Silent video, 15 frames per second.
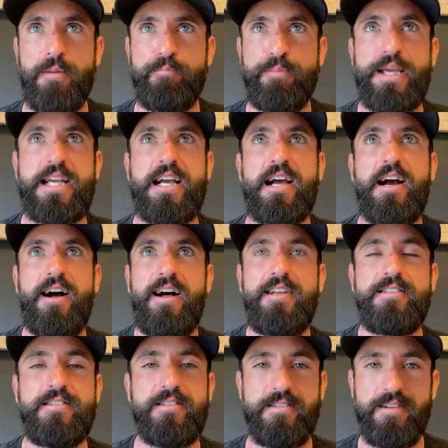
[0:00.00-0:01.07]

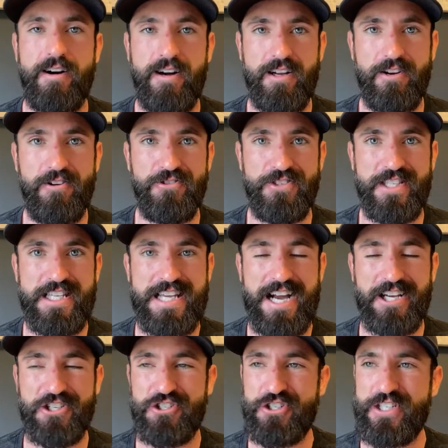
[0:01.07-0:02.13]
because the dog knows the
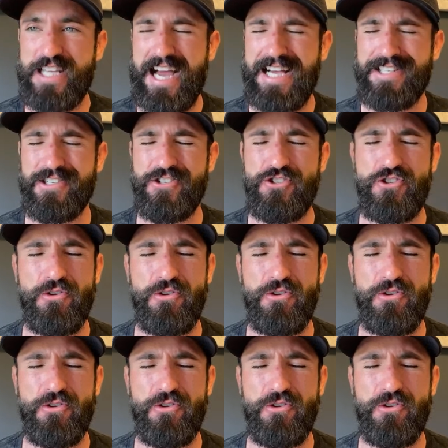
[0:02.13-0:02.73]
exercises.